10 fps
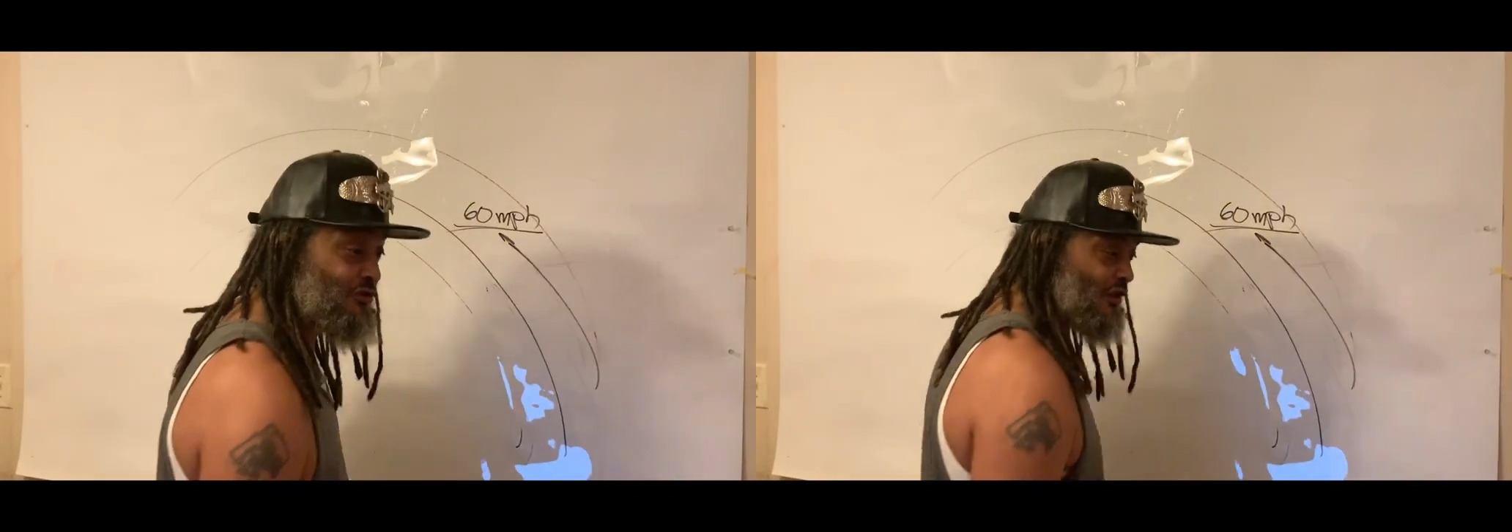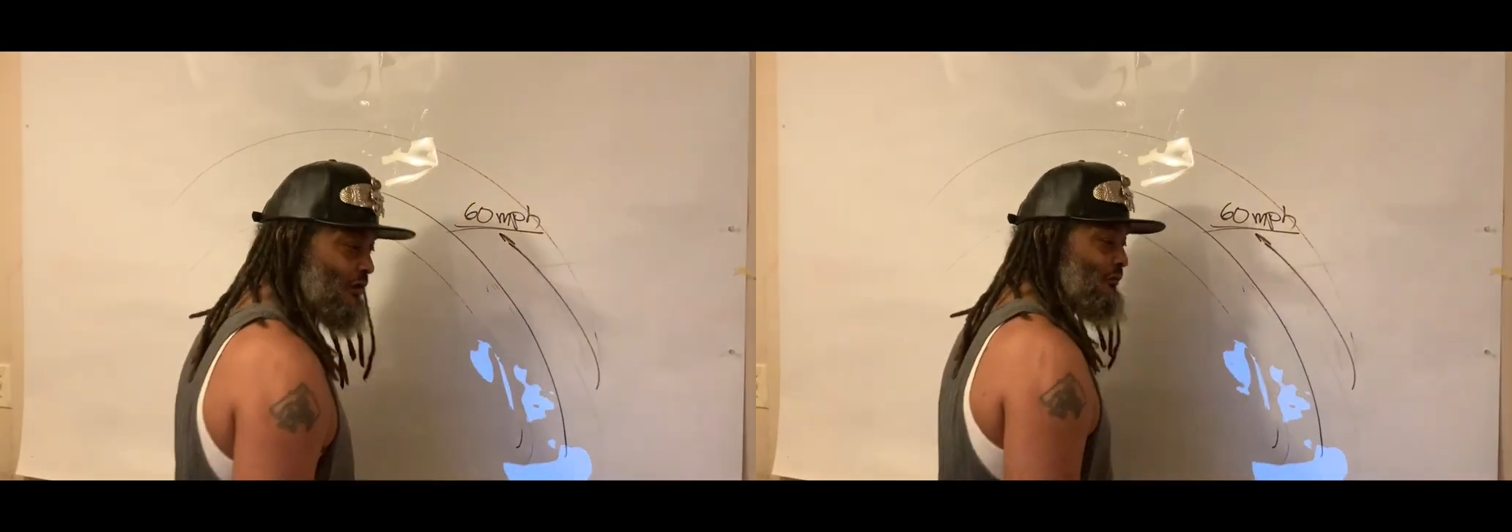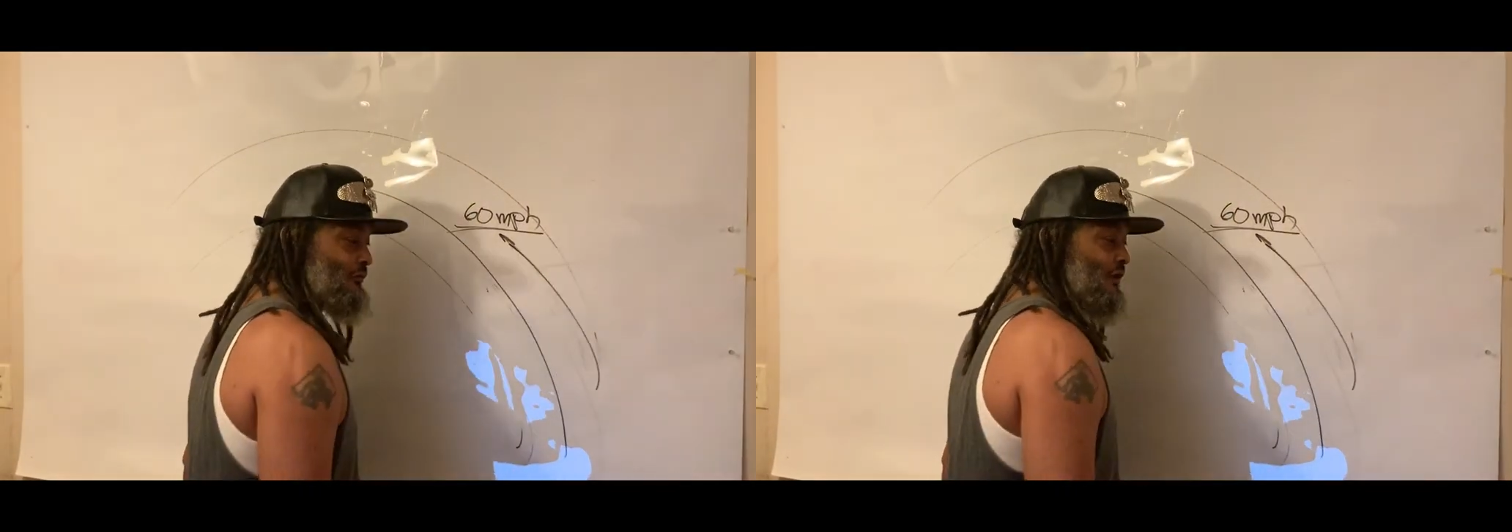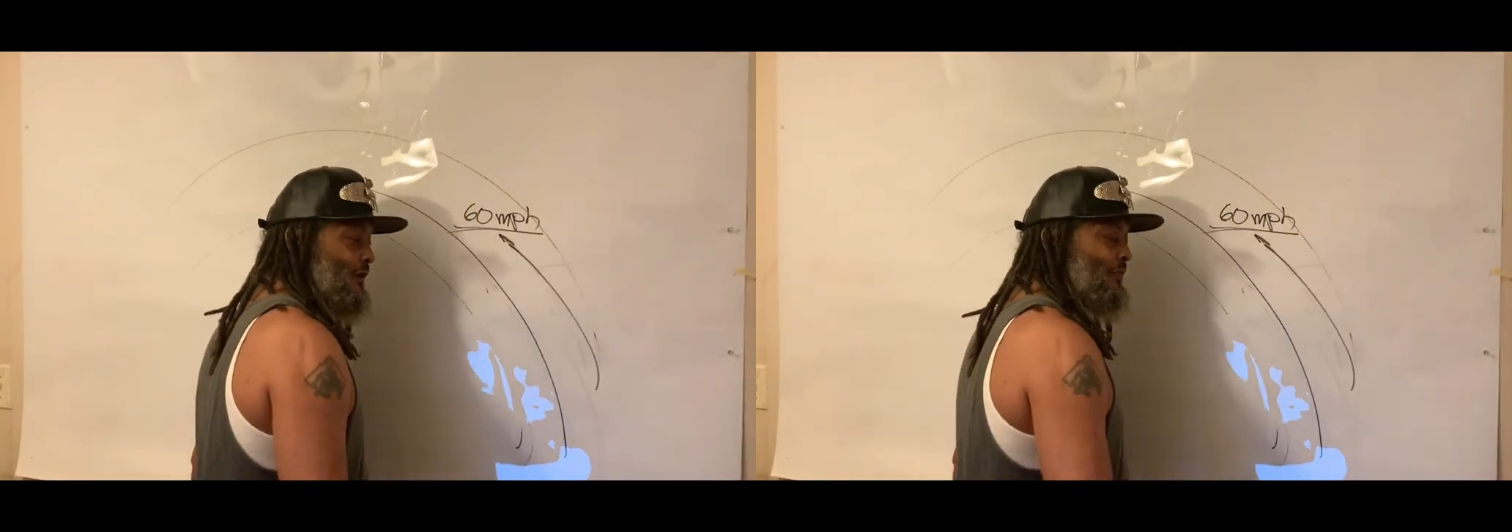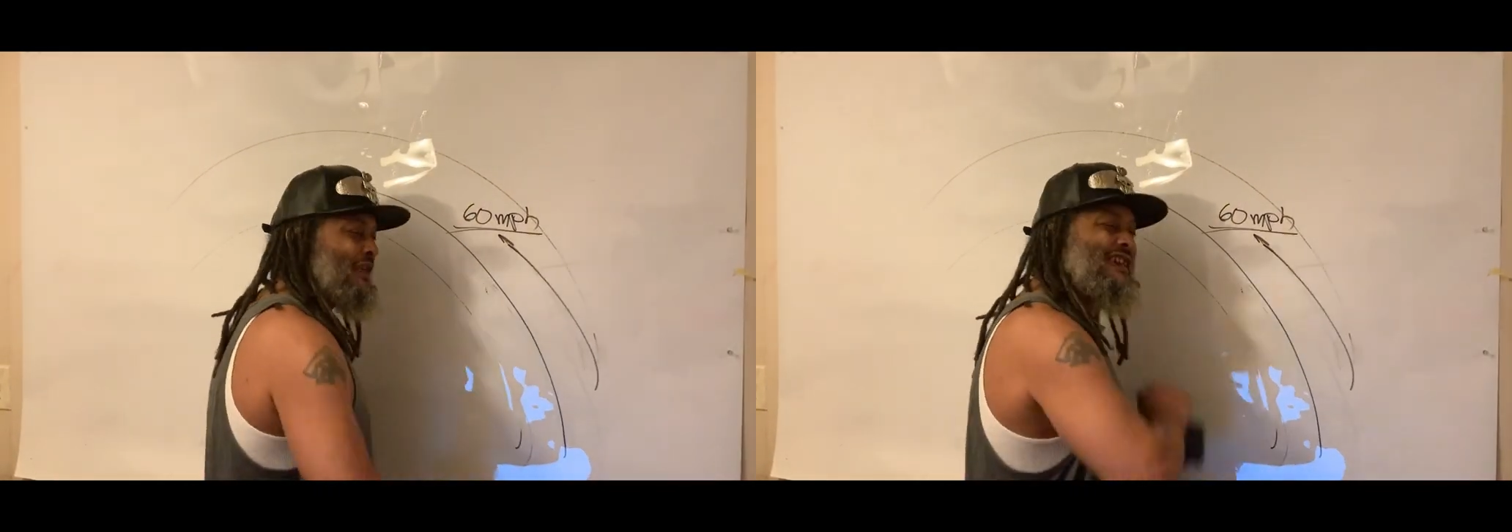of
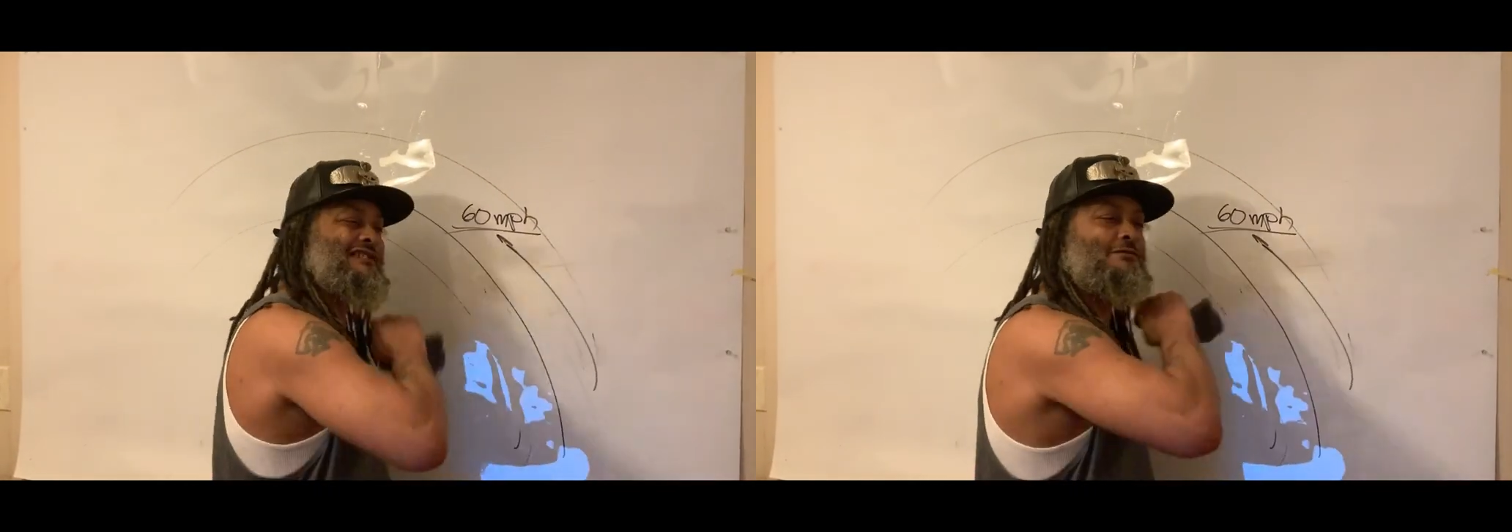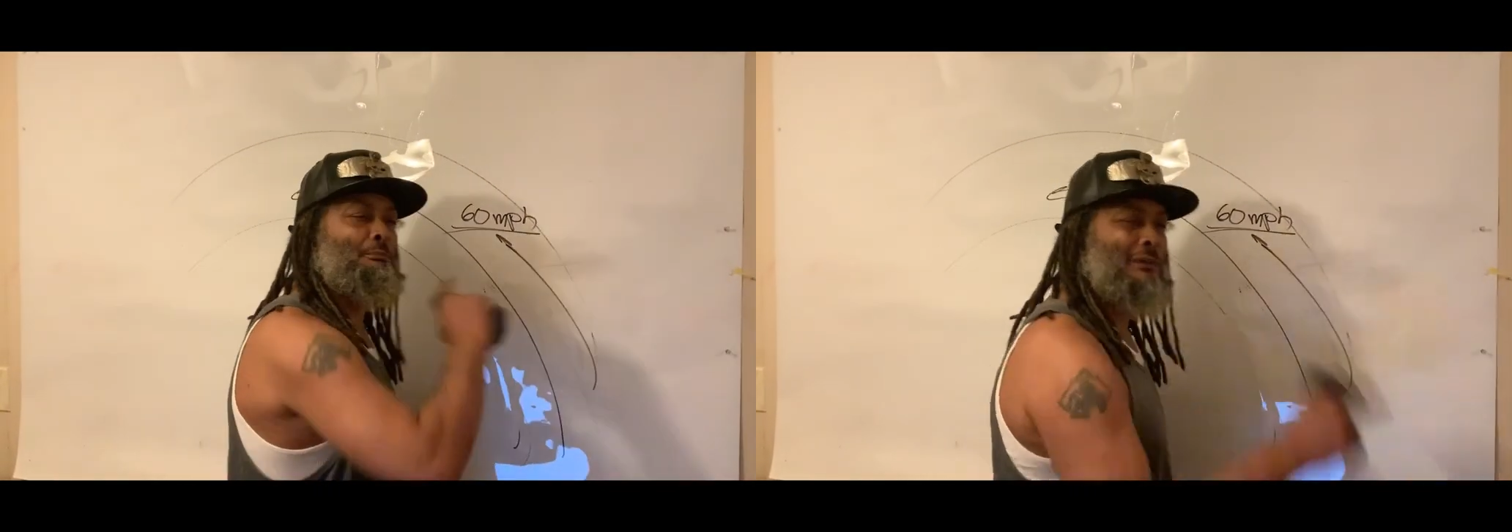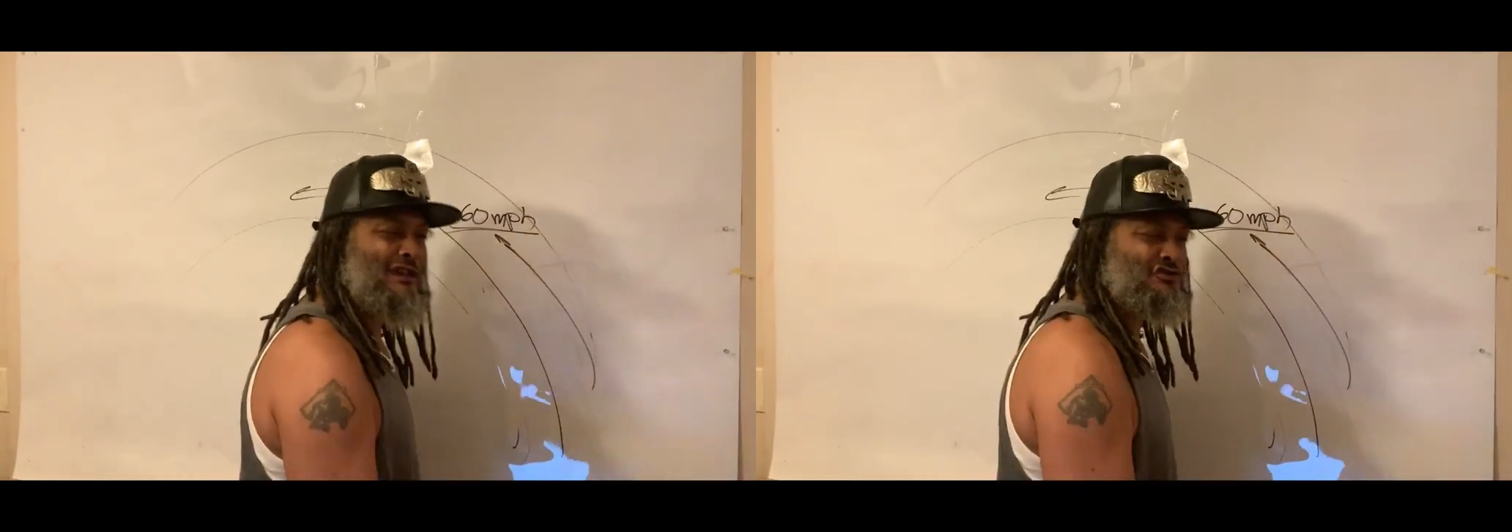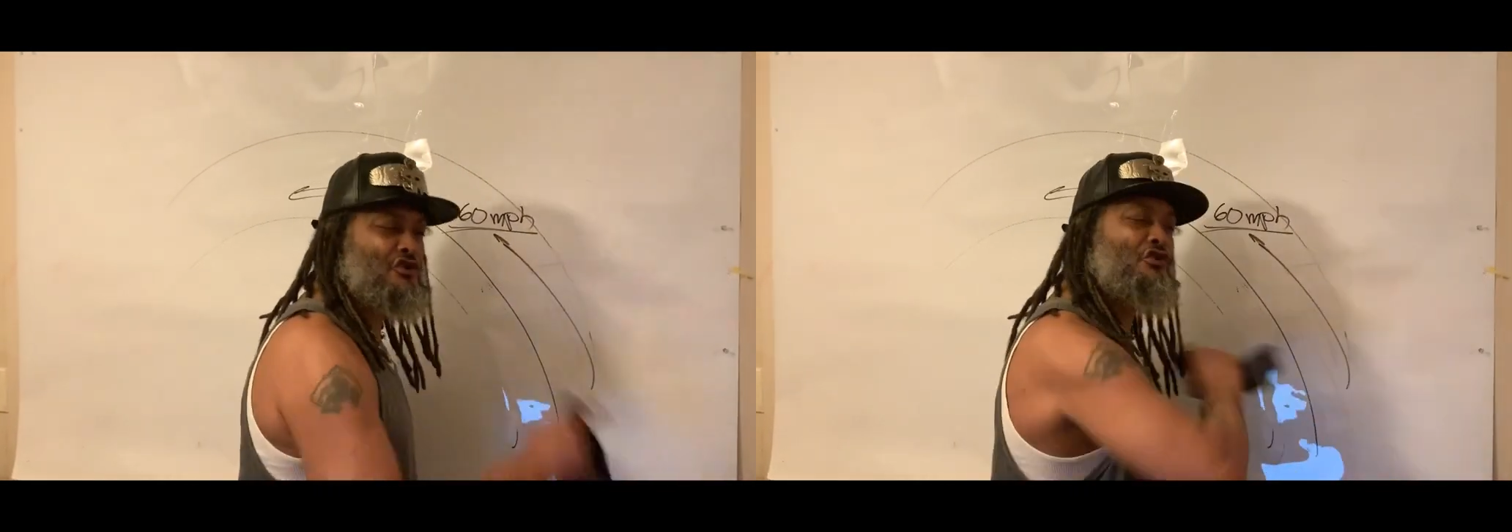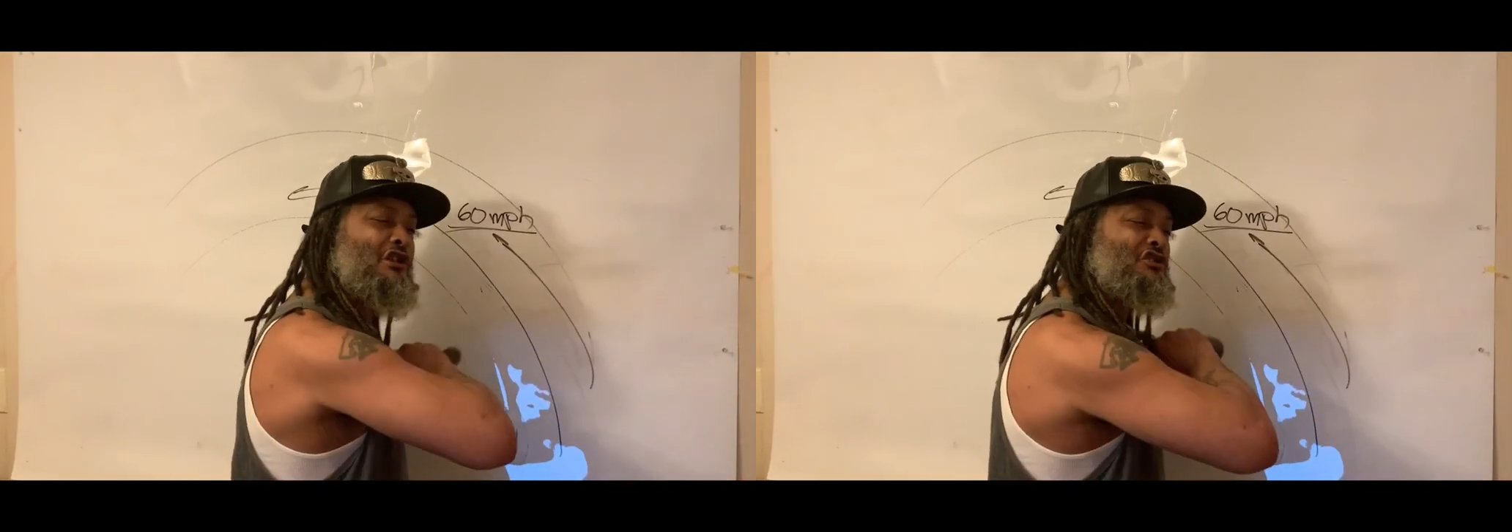its
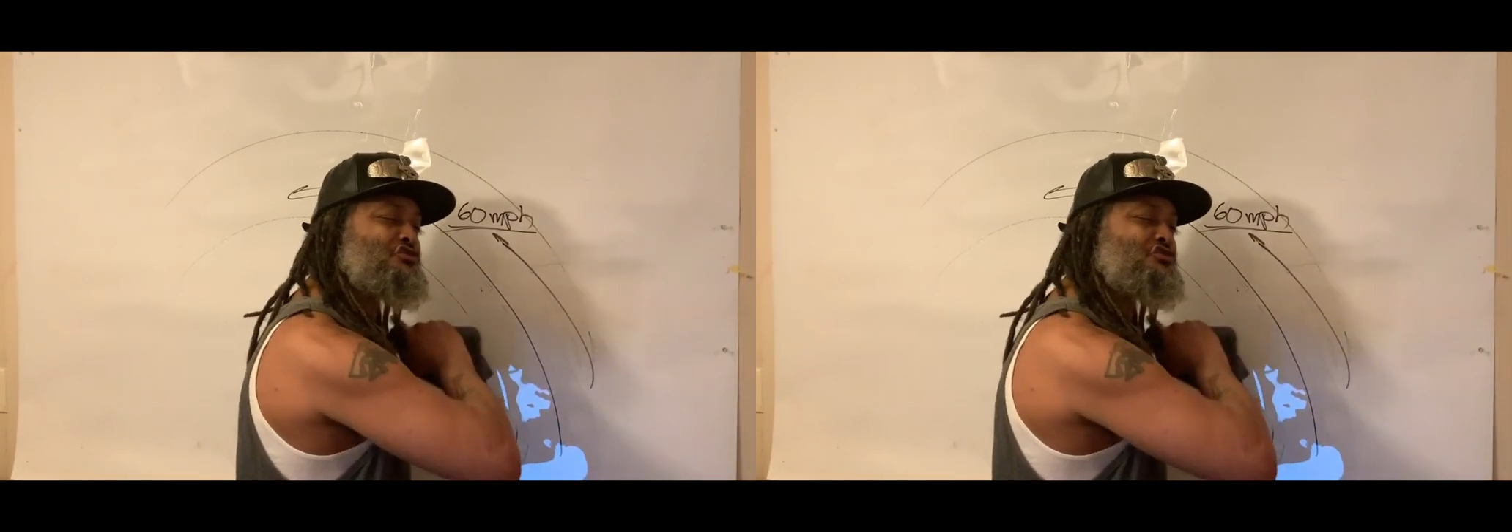measure, its